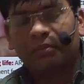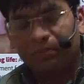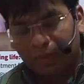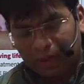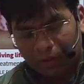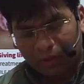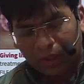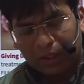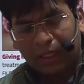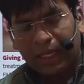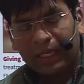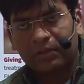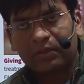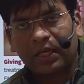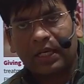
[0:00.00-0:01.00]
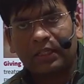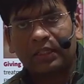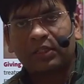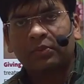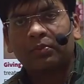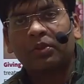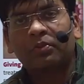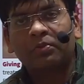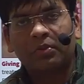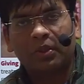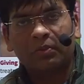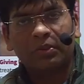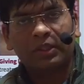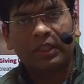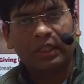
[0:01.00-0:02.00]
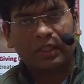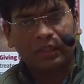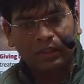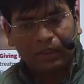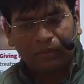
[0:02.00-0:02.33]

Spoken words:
particularly eggs and the sperm will be taken.